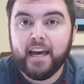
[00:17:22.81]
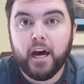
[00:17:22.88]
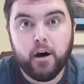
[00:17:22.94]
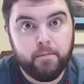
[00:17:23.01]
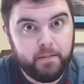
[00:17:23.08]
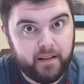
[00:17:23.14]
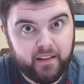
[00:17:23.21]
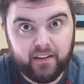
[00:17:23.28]

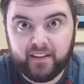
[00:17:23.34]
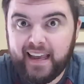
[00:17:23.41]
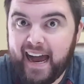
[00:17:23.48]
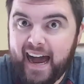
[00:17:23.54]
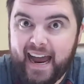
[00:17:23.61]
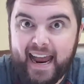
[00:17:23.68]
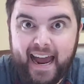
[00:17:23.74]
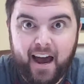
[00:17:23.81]
helping this
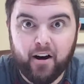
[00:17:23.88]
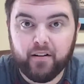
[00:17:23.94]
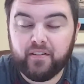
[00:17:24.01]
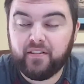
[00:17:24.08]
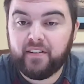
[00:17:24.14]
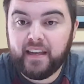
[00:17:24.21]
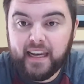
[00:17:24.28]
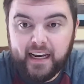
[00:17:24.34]
guy out,
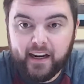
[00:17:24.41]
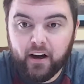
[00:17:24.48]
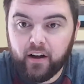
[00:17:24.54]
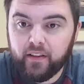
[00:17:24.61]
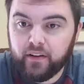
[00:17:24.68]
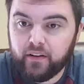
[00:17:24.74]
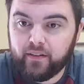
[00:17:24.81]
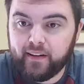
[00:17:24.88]
seeing
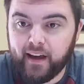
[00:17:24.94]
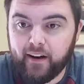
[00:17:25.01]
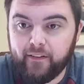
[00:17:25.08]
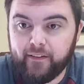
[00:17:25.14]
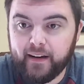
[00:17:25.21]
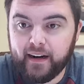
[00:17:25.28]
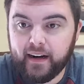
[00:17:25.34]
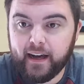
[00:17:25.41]
all this
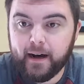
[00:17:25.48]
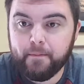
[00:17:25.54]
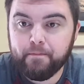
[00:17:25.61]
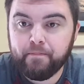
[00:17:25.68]
stuff. And